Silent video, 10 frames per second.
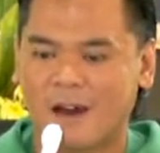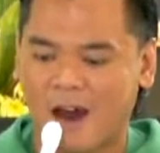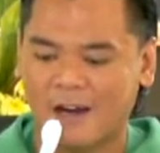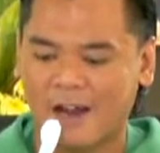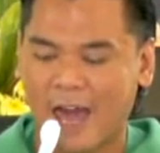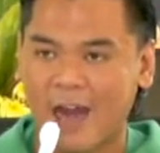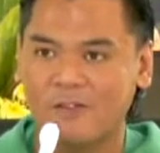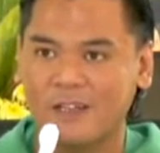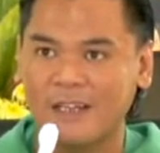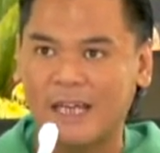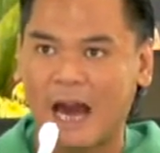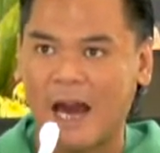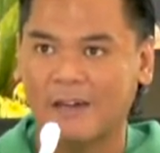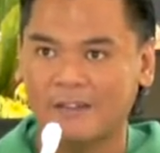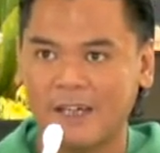are heavenly
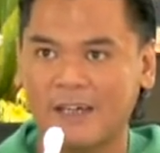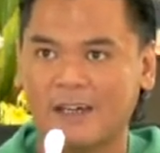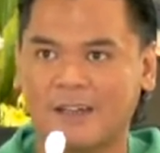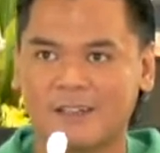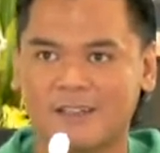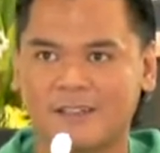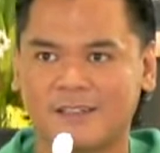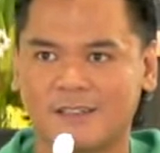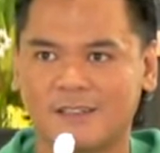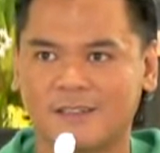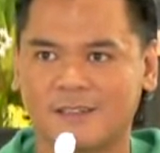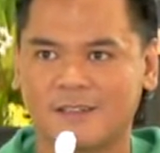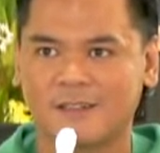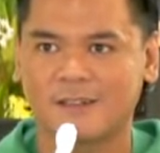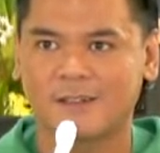ideals,
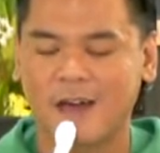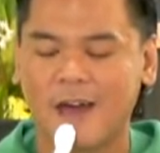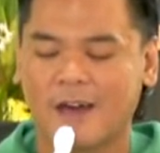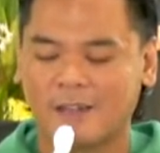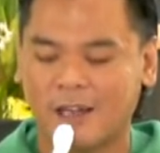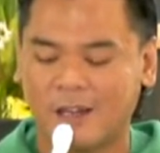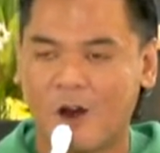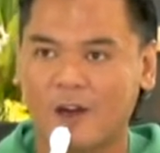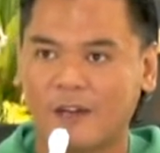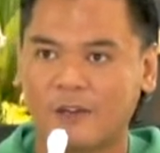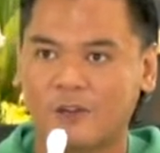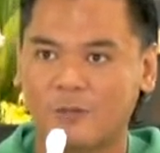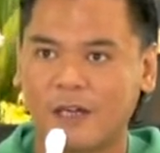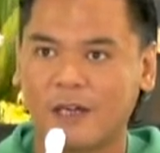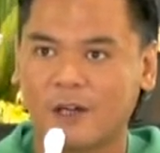the longing to
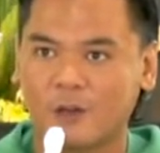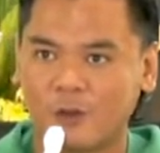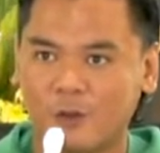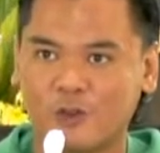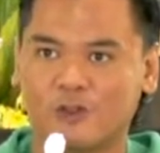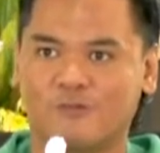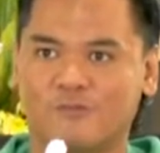be good,